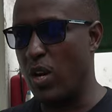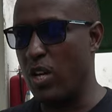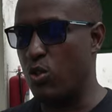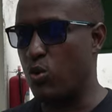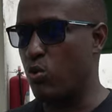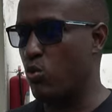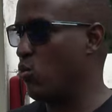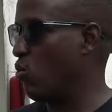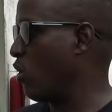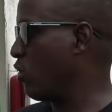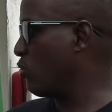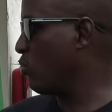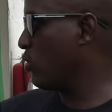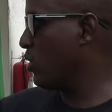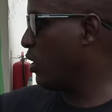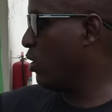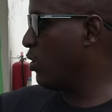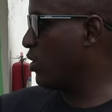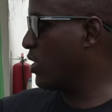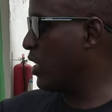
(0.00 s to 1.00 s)
want to walk to the
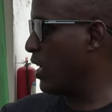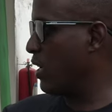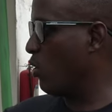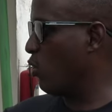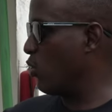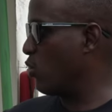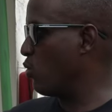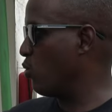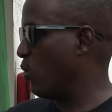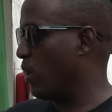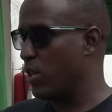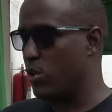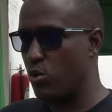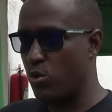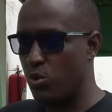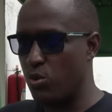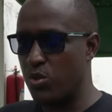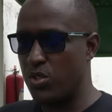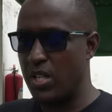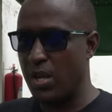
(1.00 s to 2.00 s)
hotel or you want to
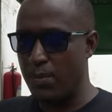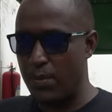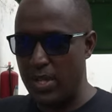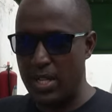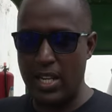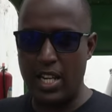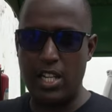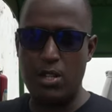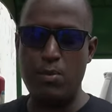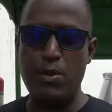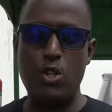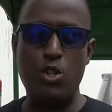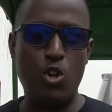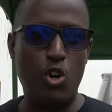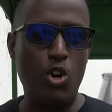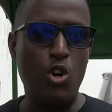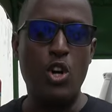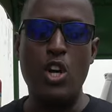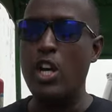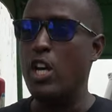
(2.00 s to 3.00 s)
do something, let me
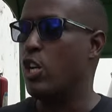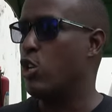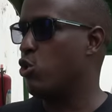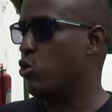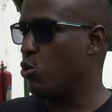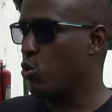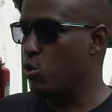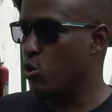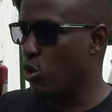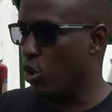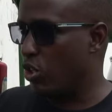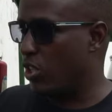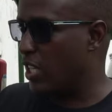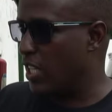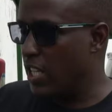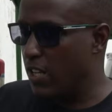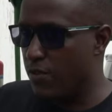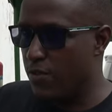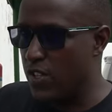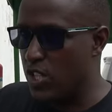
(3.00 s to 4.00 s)
know. Do not
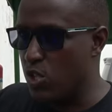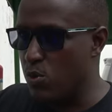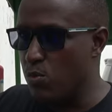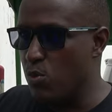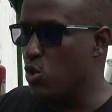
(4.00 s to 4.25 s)
leave this